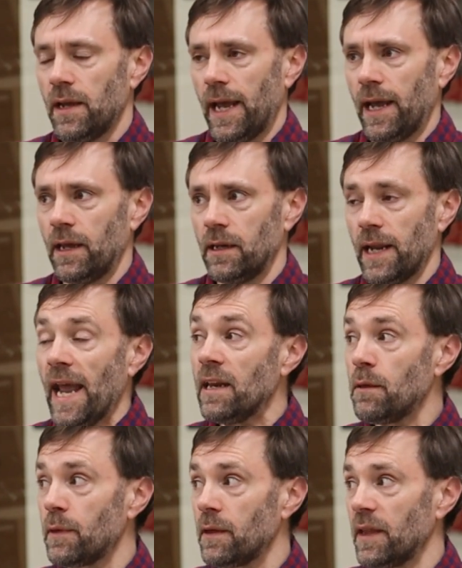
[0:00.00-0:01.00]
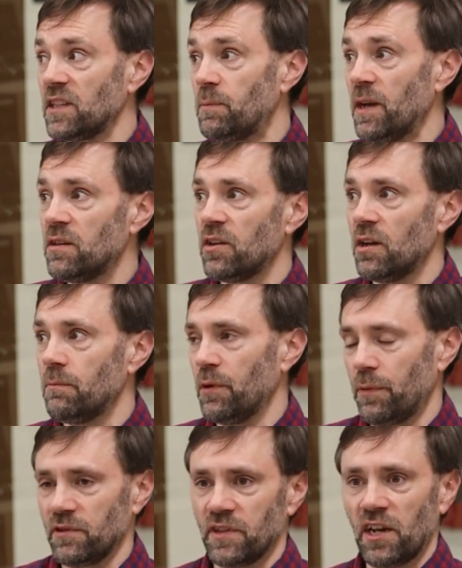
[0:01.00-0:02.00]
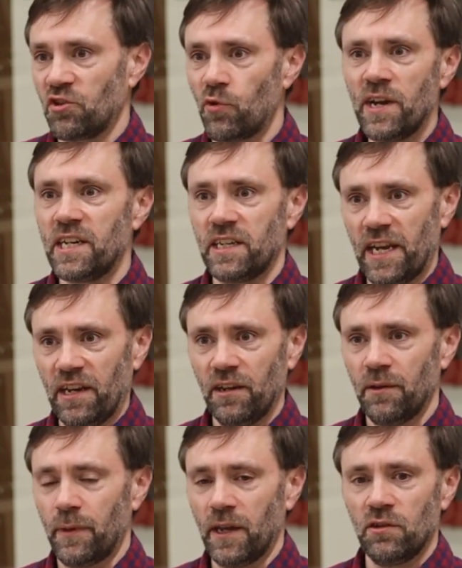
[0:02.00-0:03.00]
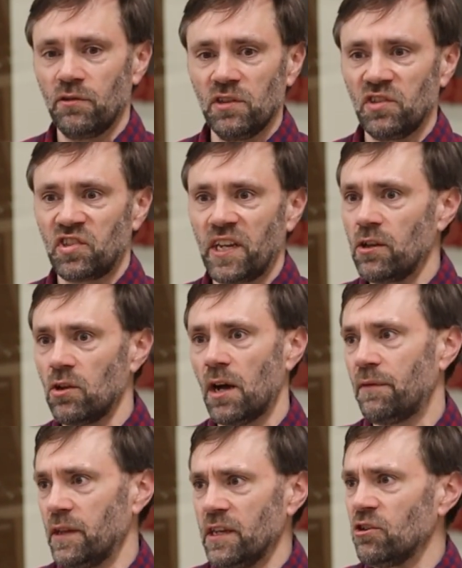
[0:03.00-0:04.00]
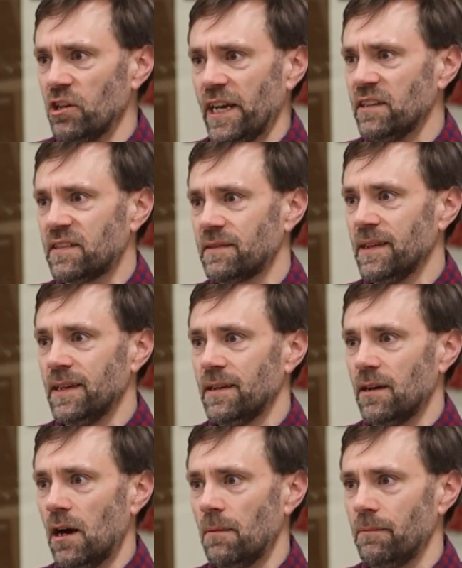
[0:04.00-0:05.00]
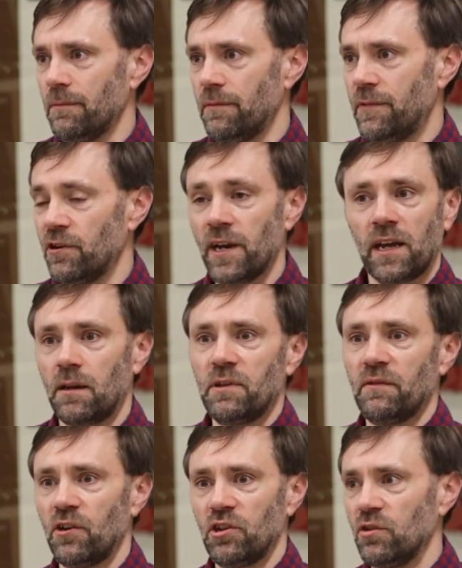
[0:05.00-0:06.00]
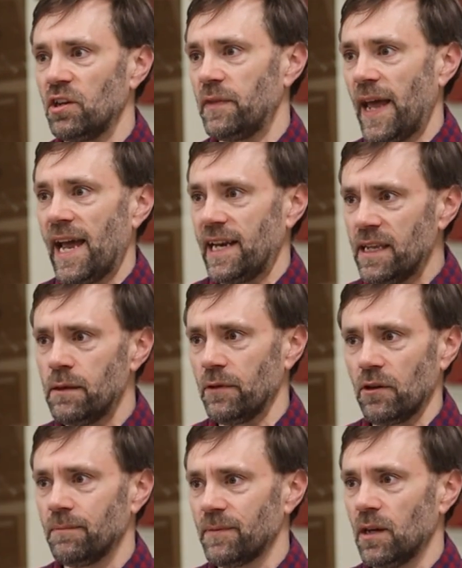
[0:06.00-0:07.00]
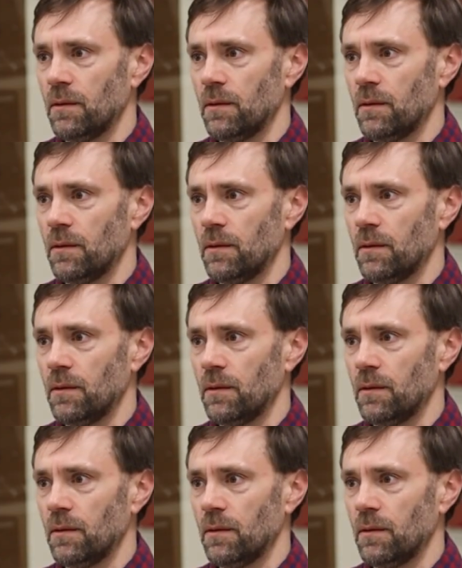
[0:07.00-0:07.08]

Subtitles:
And anything that's been done but there's not training data that you can steal off the internet, they're not going to be very good at that either,